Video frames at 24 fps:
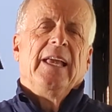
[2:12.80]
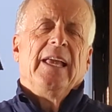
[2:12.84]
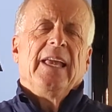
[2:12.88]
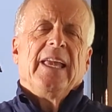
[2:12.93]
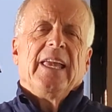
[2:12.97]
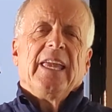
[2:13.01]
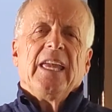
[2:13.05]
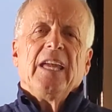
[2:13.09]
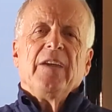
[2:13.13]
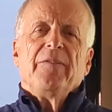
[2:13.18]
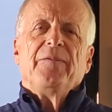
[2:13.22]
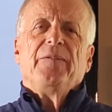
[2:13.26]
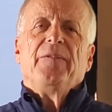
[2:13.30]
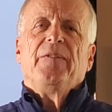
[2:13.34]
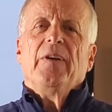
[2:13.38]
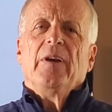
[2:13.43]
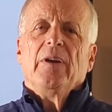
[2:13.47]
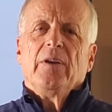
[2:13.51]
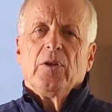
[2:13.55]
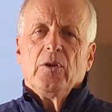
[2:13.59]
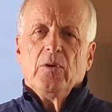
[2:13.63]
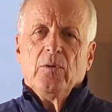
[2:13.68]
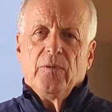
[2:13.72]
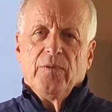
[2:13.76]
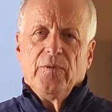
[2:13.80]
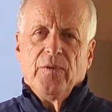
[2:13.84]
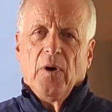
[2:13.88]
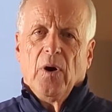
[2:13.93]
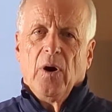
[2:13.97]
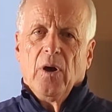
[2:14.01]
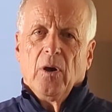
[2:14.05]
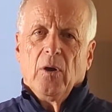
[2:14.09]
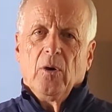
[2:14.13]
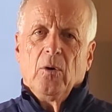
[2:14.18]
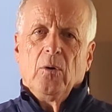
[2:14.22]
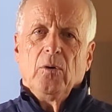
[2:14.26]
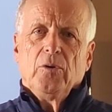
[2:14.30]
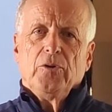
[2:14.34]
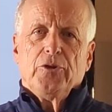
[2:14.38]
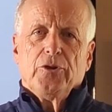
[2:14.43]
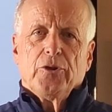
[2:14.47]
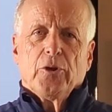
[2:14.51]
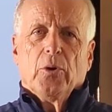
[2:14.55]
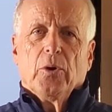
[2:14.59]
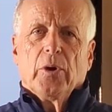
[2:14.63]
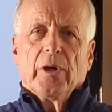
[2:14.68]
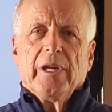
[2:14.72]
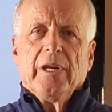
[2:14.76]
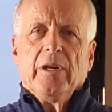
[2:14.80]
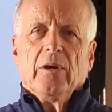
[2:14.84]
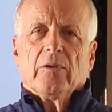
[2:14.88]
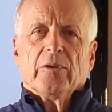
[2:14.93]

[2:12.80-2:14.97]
If you follow, join,